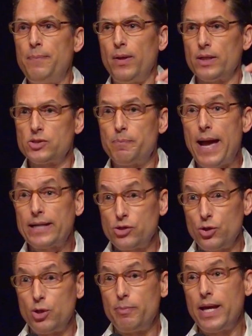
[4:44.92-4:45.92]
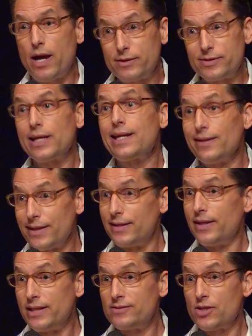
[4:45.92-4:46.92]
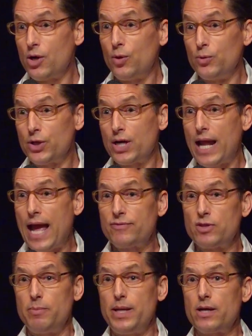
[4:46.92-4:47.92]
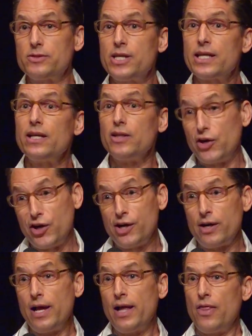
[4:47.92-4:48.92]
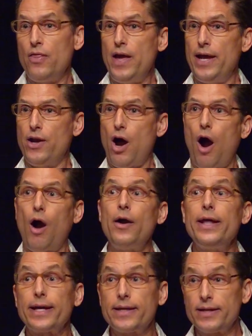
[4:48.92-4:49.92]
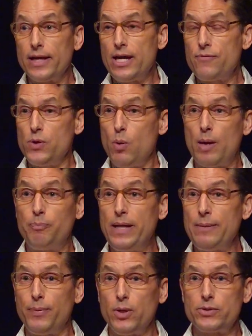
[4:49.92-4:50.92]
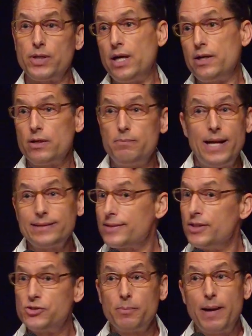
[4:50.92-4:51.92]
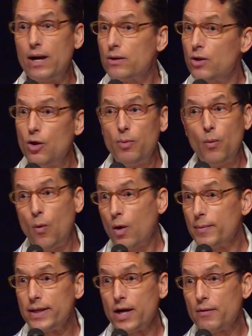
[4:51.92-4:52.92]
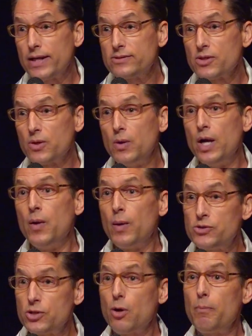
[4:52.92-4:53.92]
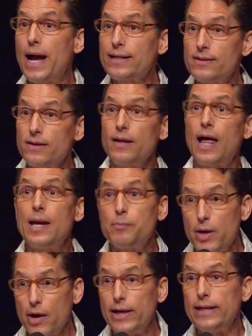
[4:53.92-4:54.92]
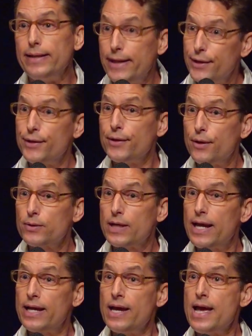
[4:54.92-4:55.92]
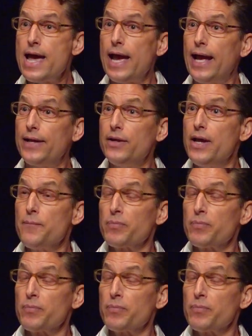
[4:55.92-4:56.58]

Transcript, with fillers: people expect you to be articulate, and so you're going to have to be articulater than articulate if you want people to hear your message about global warming. All right, so why don't you go back to the library, Neil? Okay, and